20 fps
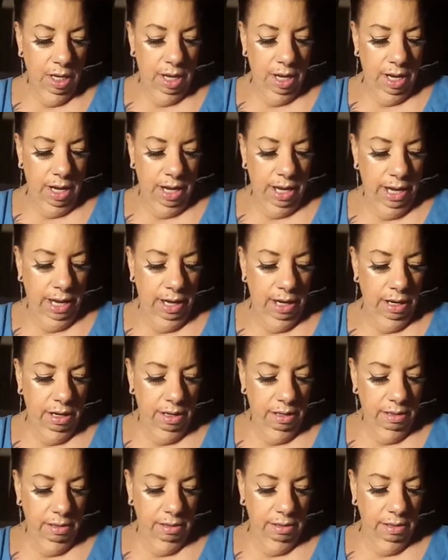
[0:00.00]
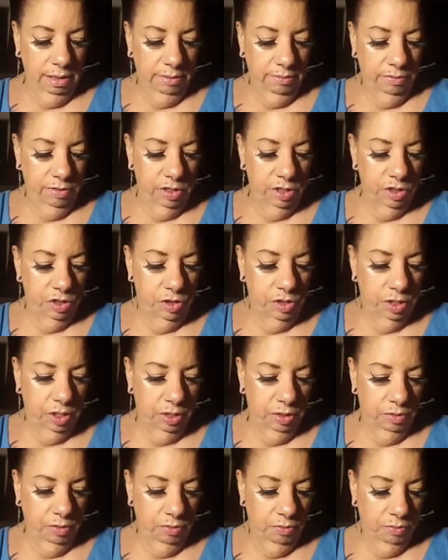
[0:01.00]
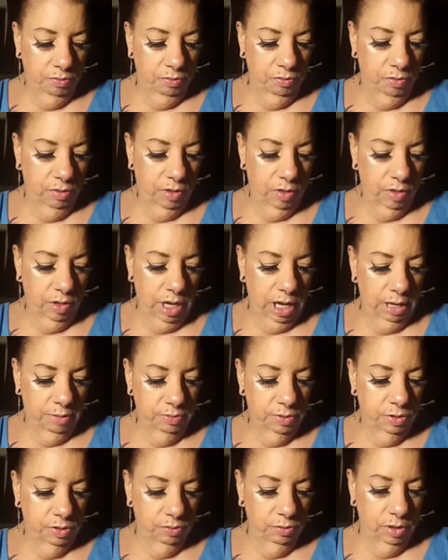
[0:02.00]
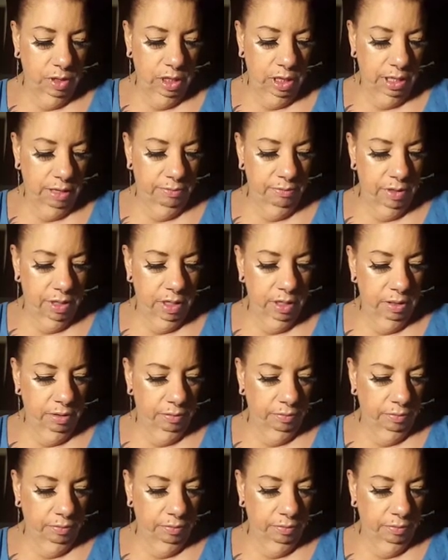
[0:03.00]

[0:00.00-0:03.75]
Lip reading: I love this show. Absolutely love it.